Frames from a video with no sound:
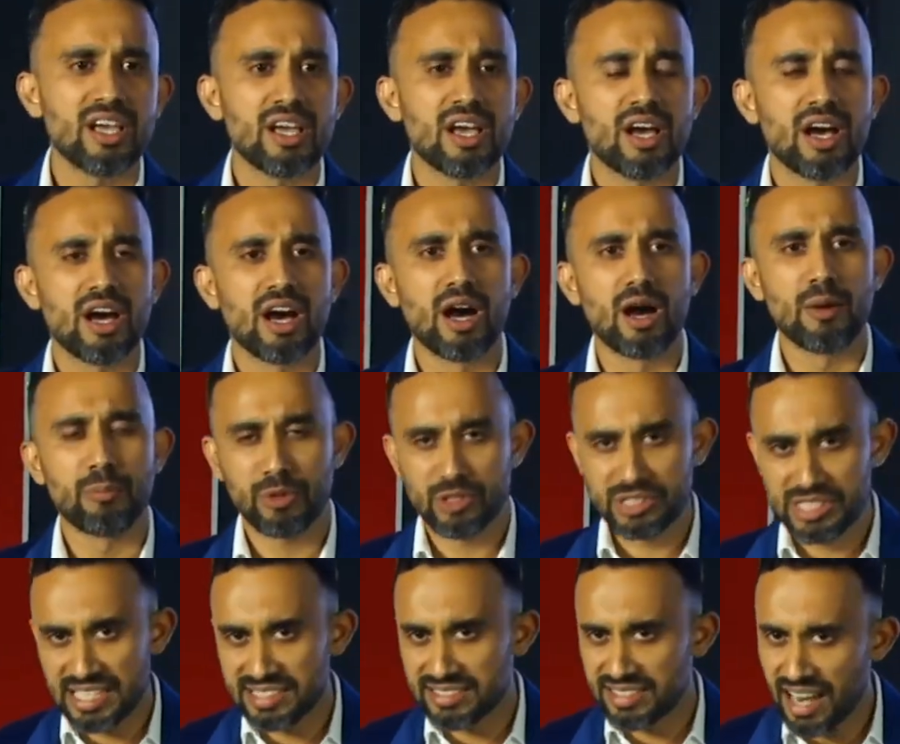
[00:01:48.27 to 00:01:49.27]

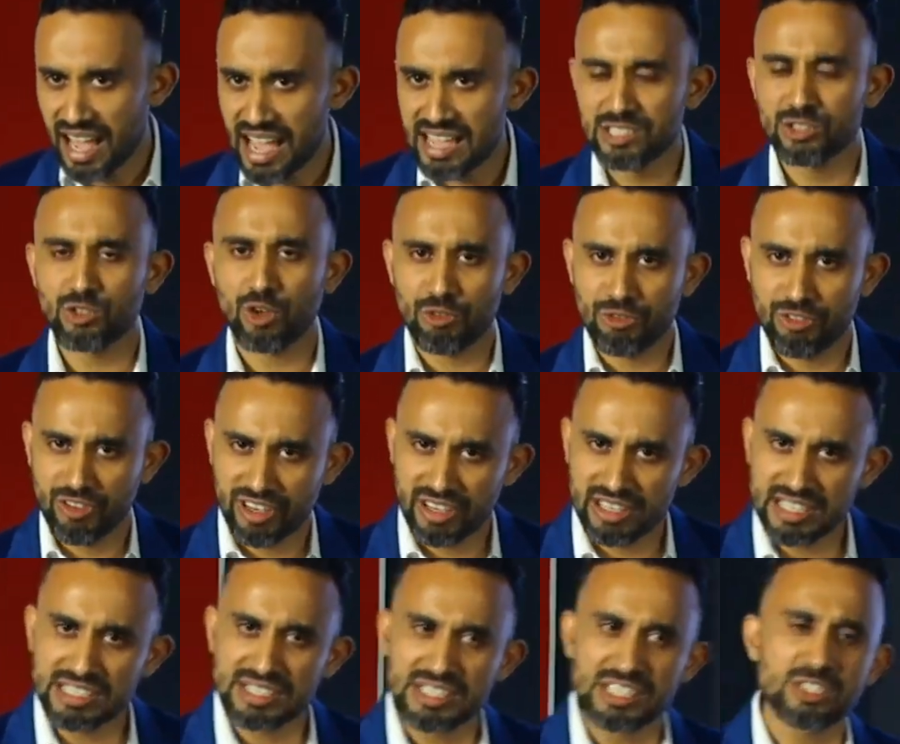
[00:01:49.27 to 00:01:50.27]
process lines or
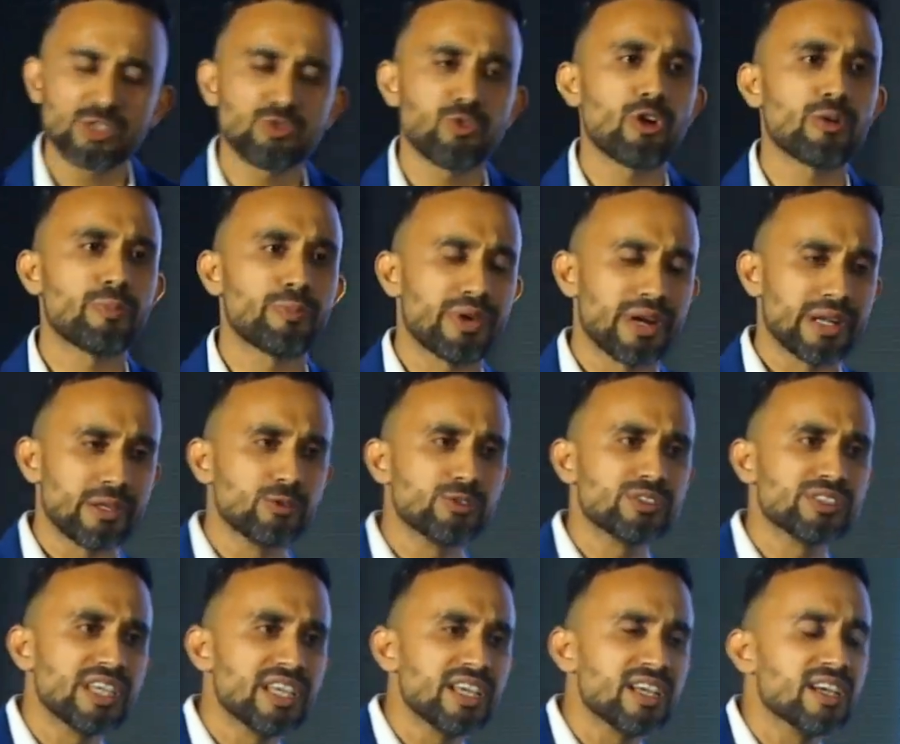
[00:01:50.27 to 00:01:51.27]
furnaces for
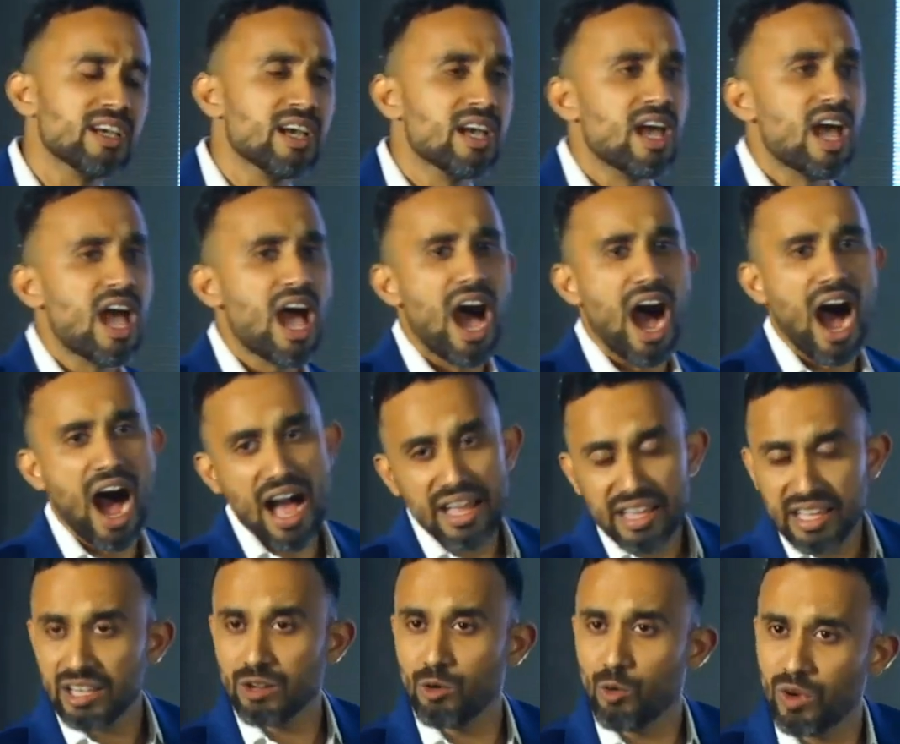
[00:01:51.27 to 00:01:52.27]
producing higher
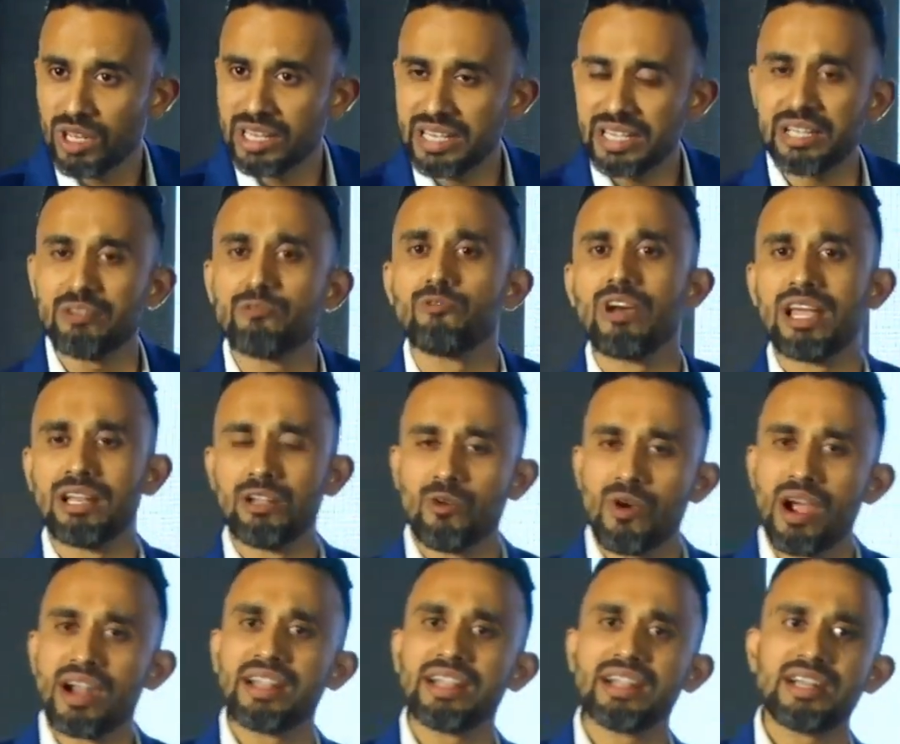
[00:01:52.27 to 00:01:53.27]
quality
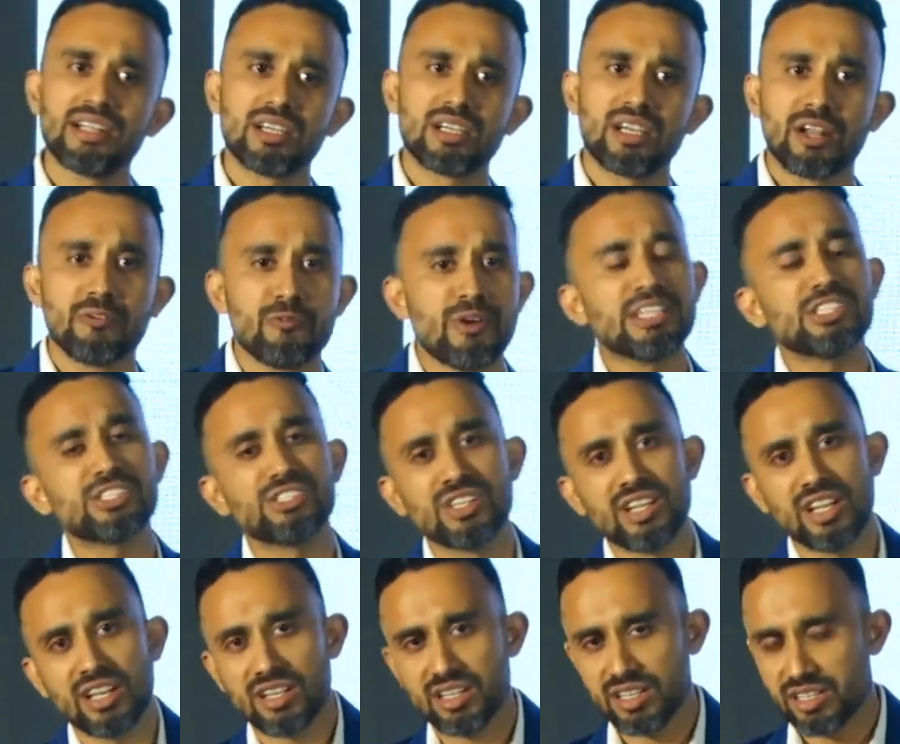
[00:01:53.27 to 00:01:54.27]
value-added
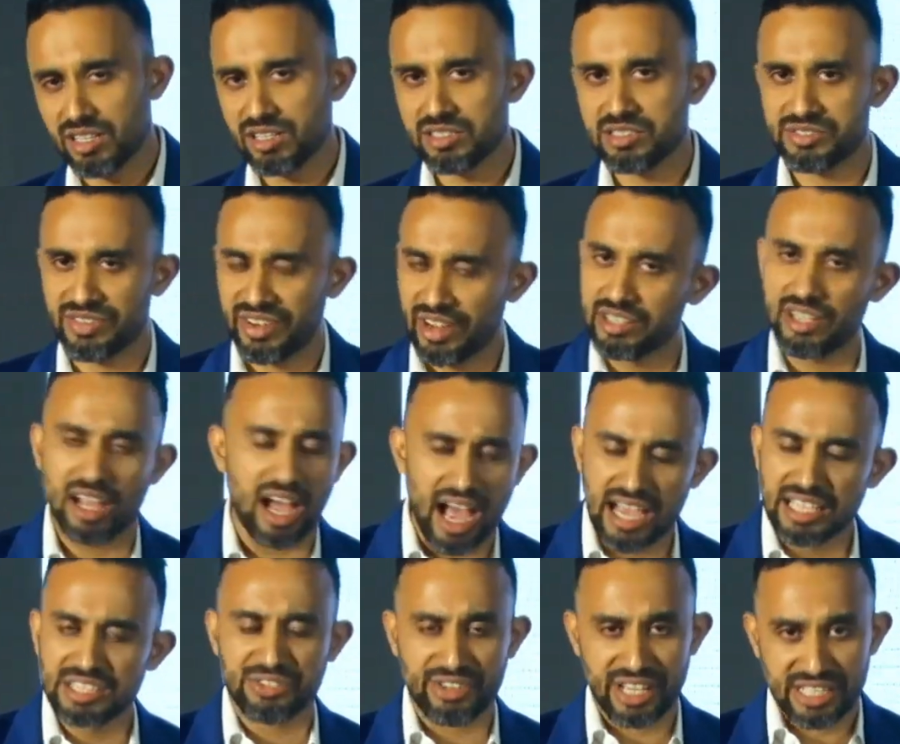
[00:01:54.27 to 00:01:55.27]
conventional
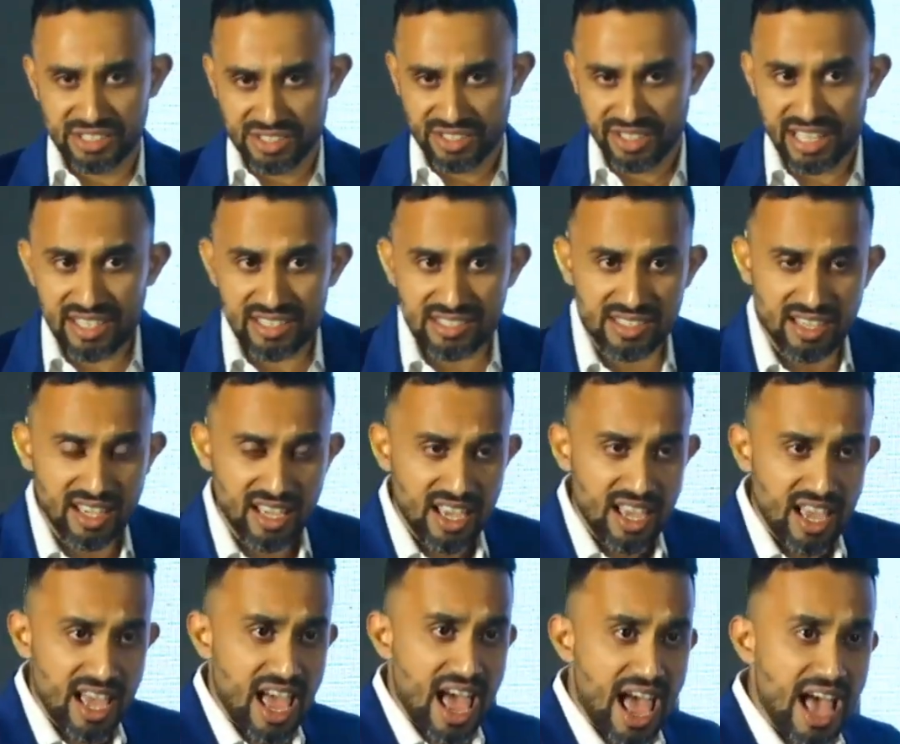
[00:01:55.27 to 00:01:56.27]
high-strength steels,
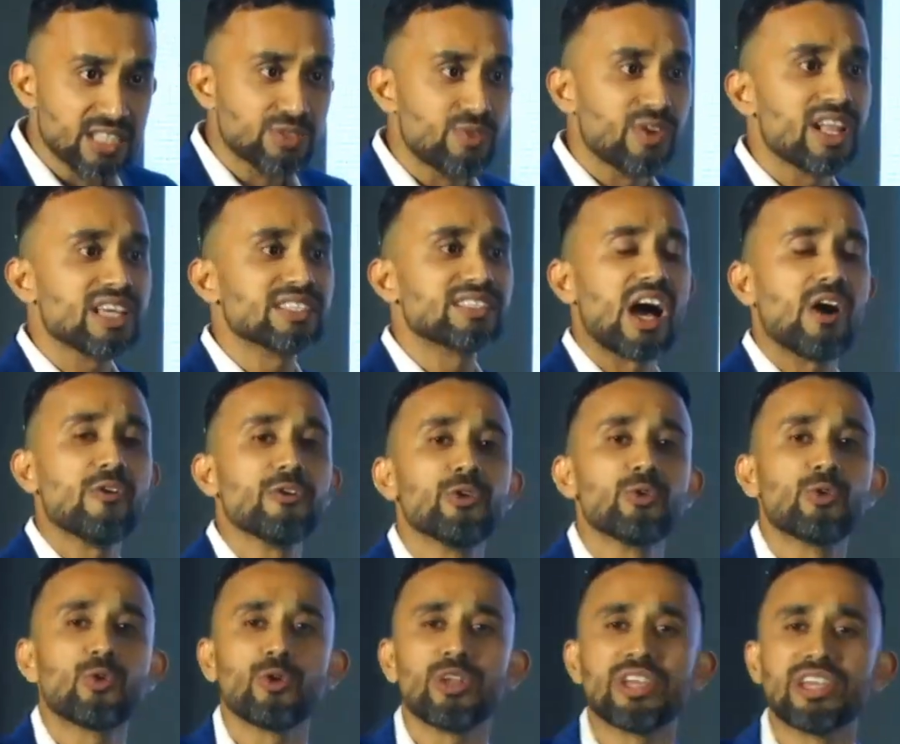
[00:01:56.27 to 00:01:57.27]
as well as how you
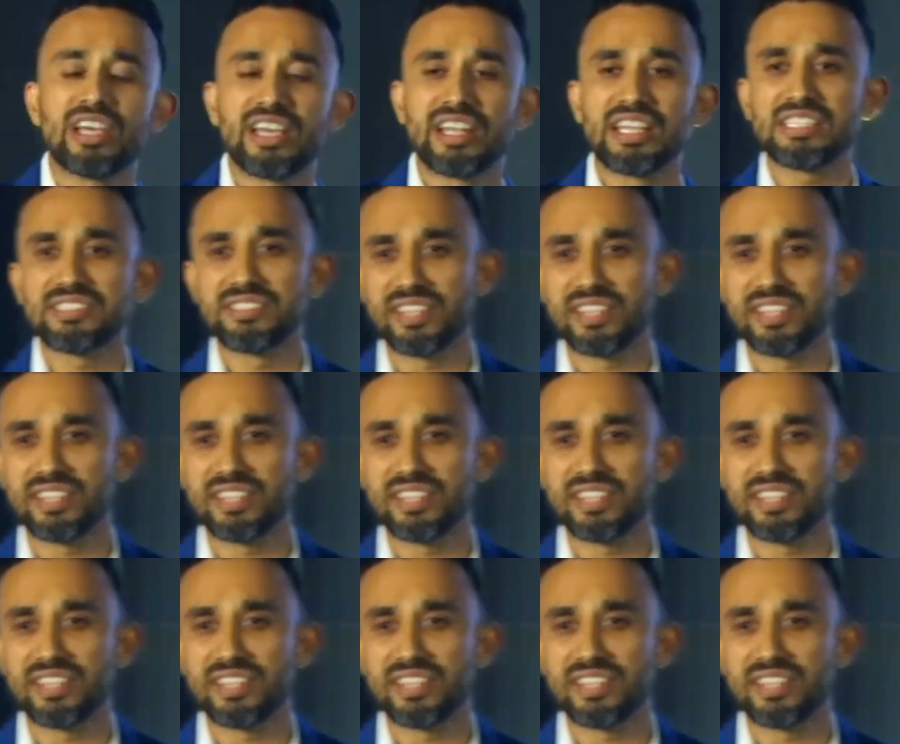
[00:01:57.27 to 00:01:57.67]
could increase the